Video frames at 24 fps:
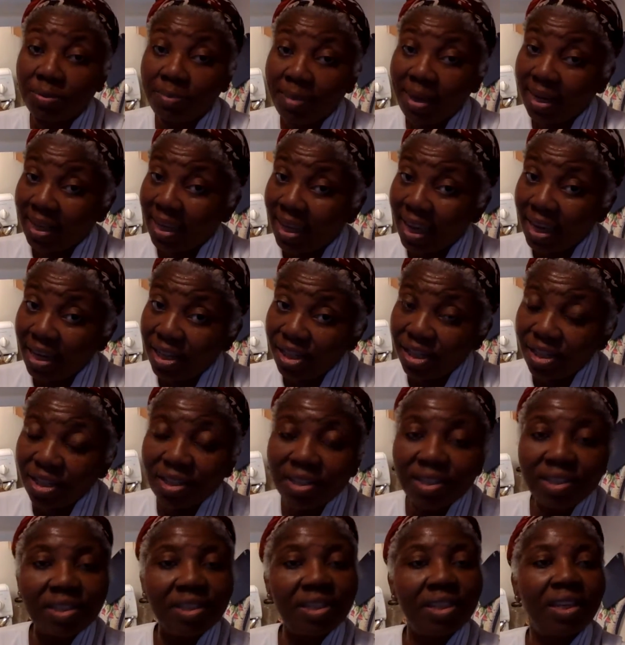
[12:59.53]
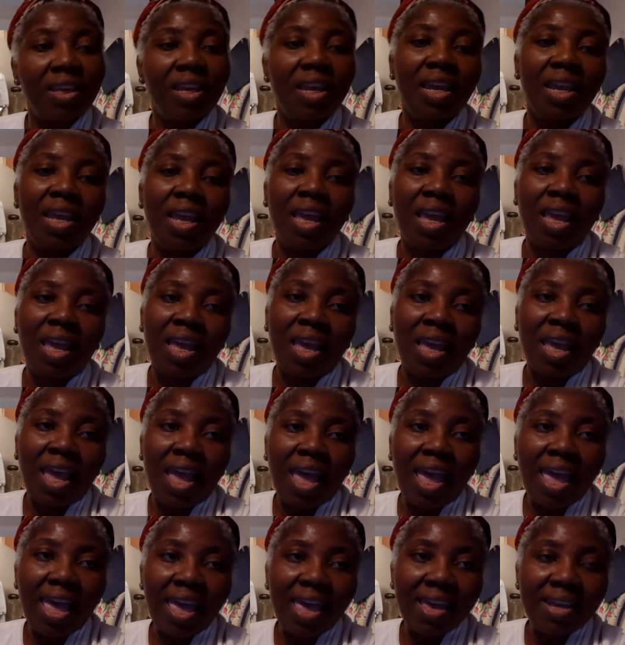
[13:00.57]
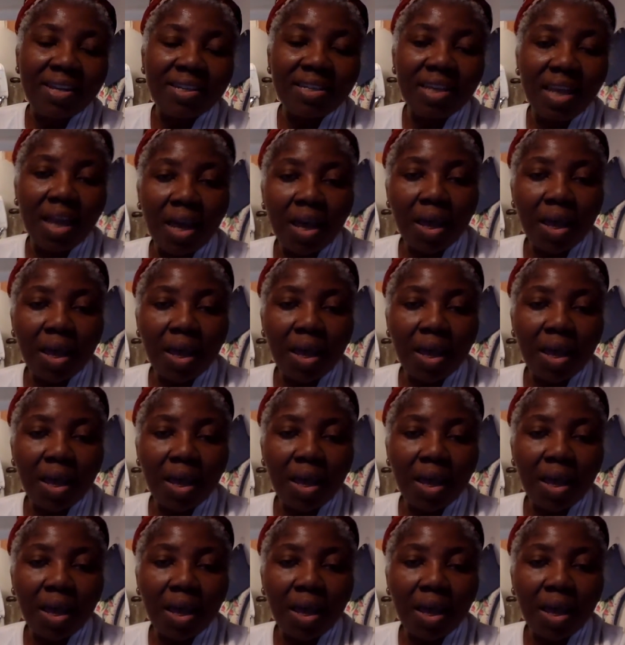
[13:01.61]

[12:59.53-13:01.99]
medications and